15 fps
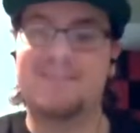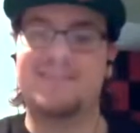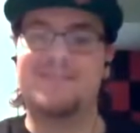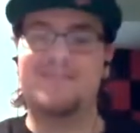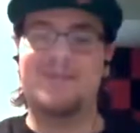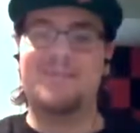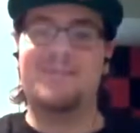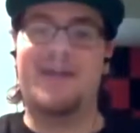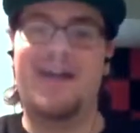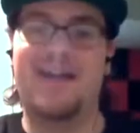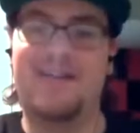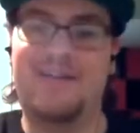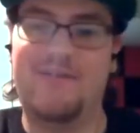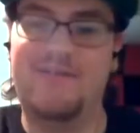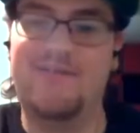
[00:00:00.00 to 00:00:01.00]
We're
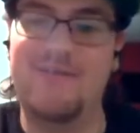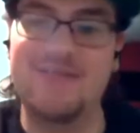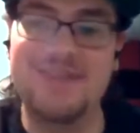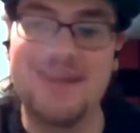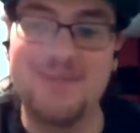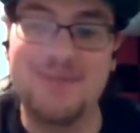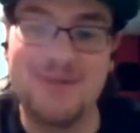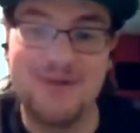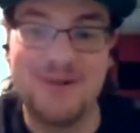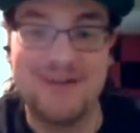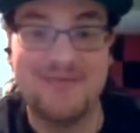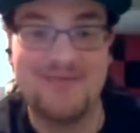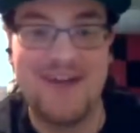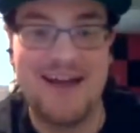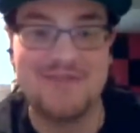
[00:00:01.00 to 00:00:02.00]
back. A first episode in
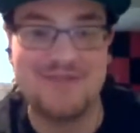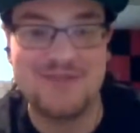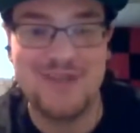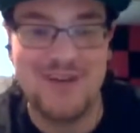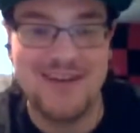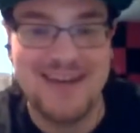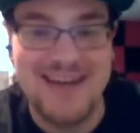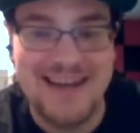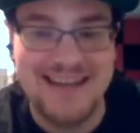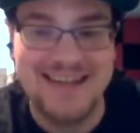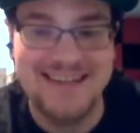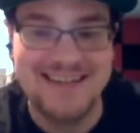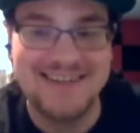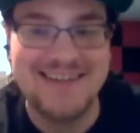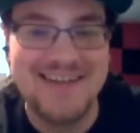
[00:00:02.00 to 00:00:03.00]
5 for talking
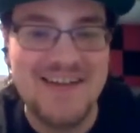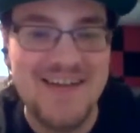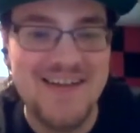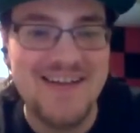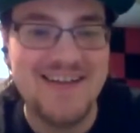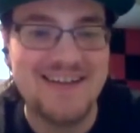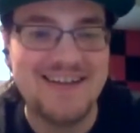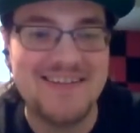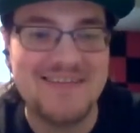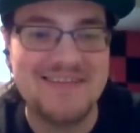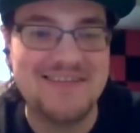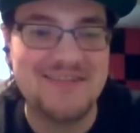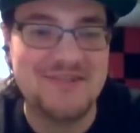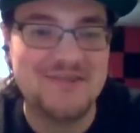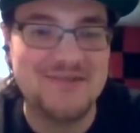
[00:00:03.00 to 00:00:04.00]
in
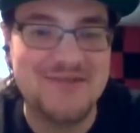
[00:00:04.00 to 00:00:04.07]
2 years.